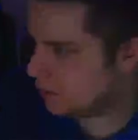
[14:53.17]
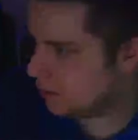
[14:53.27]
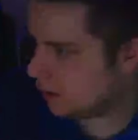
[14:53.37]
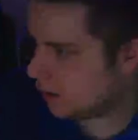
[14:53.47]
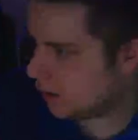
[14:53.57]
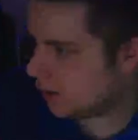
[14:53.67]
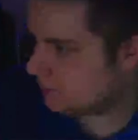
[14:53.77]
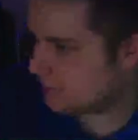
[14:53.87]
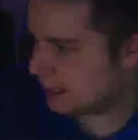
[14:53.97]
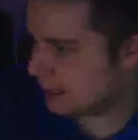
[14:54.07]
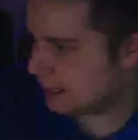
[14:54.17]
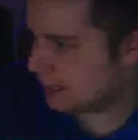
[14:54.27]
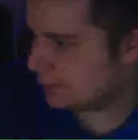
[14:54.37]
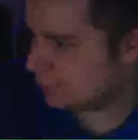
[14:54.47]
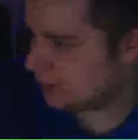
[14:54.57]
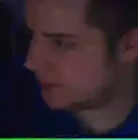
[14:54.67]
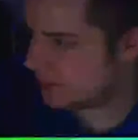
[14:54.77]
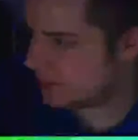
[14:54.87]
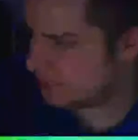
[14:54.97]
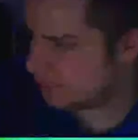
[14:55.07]
But yeah, like I said, really
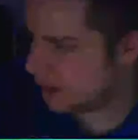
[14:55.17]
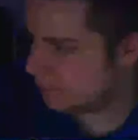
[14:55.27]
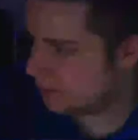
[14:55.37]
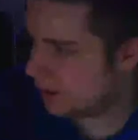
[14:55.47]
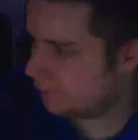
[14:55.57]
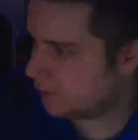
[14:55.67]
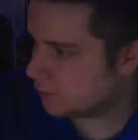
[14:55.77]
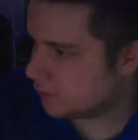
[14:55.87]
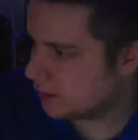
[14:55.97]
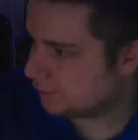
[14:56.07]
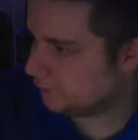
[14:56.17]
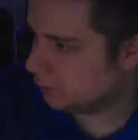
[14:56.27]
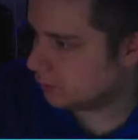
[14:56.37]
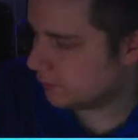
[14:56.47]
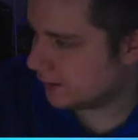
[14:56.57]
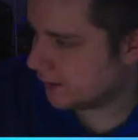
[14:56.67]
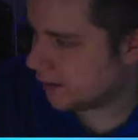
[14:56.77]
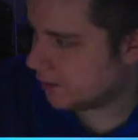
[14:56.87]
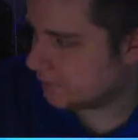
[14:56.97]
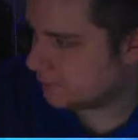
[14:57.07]
just popping off all across Florida right
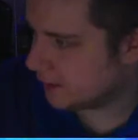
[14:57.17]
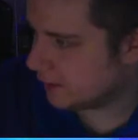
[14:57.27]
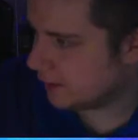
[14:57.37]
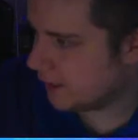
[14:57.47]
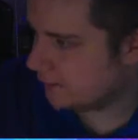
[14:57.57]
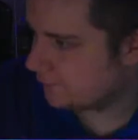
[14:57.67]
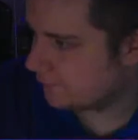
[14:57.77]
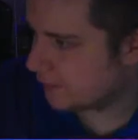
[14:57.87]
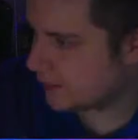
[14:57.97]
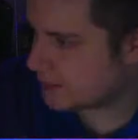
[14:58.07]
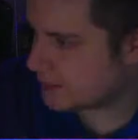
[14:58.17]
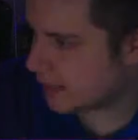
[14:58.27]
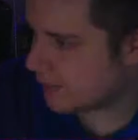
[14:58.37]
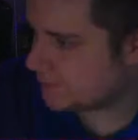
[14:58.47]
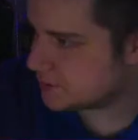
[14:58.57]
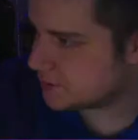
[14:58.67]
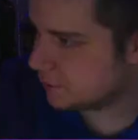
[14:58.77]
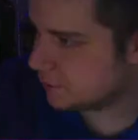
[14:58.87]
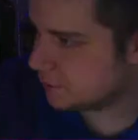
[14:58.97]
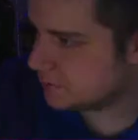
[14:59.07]
now. I mean, we got a lot of scattered
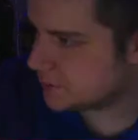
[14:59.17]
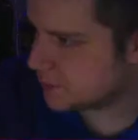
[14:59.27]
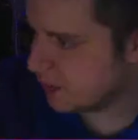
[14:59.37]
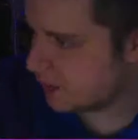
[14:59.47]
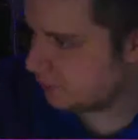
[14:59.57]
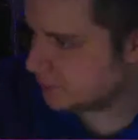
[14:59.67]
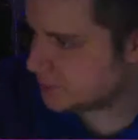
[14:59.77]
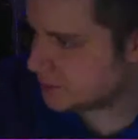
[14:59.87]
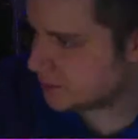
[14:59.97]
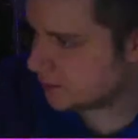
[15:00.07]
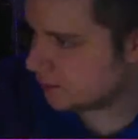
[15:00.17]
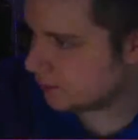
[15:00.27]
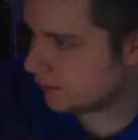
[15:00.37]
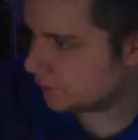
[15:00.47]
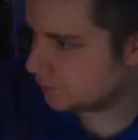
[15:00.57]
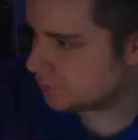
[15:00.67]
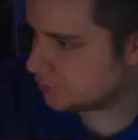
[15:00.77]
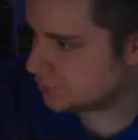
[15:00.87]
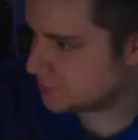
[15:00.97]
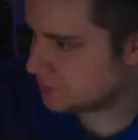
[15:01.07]
storms. Let's see here, out there
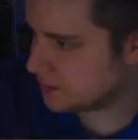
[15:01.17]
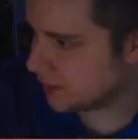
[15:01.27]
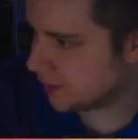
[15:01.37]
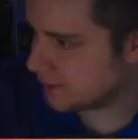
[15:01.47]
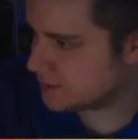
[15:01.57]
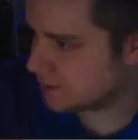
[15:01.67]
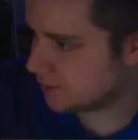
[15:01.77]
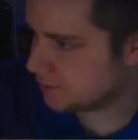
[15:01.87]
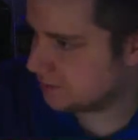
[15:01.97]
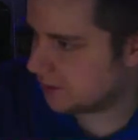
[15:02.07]
towards me, I got a cell to my